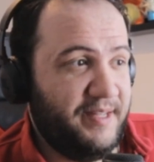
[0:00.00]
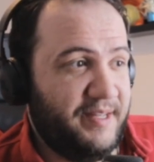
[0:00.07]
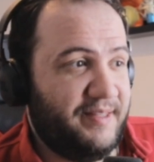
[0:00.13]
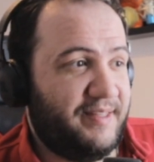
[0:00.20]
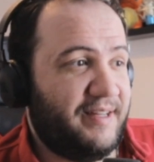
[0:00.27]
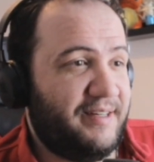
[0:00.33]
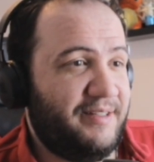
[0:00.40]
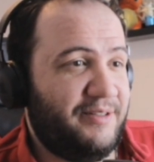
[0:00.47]

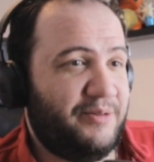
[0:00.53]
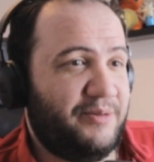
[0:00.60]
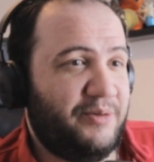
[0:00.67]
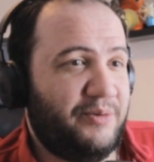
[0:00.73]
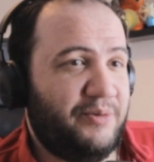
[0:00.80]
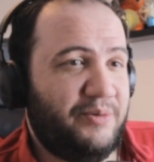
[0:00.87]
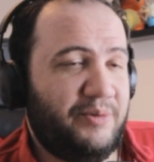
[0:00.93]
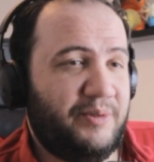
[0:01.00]
That is so
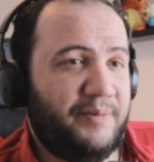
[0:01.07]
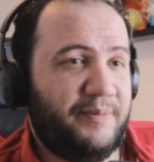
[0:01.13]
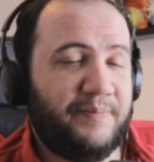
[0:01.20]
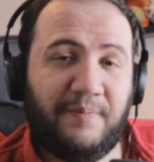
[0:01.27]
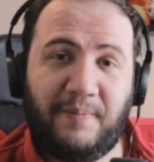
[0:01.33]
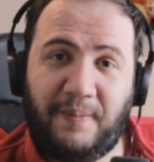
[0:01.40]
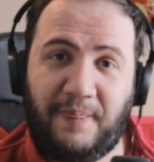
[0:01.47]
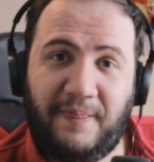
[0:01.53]
cool.
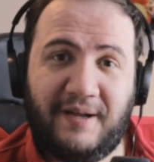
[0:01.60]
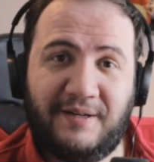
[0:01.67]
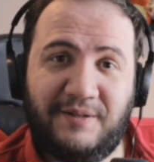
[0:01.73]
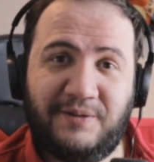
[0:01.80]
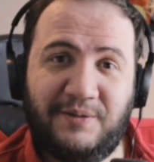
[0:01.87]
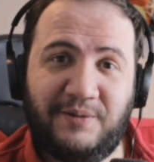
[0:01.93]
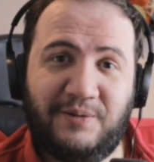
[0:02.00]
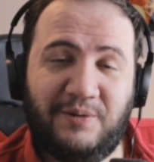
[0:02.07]
That is
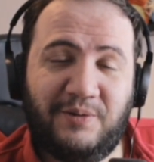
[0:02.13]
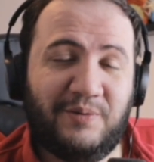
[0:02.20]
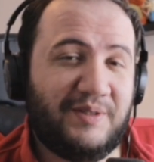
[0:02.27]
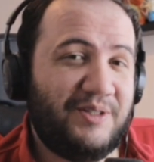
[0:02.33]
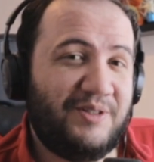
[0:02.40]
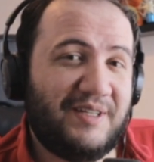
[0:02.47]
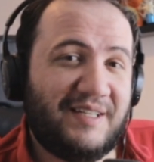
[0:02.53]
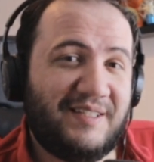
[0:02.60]
so cool. What did
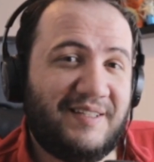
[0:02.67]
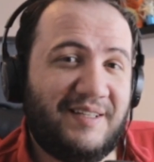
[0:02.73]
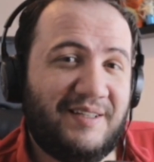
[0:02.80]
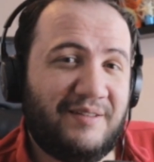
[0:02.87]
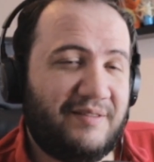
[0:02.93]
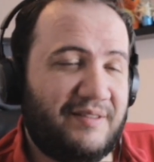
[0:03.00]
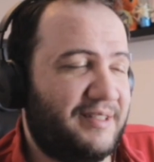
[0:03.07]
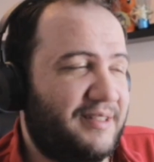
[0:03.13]
you guys think
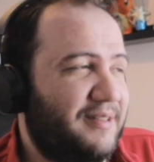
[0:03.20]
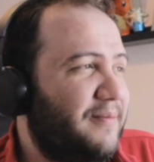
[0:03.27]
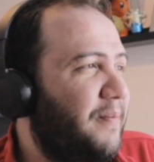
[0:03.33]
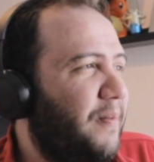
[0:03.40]
of it?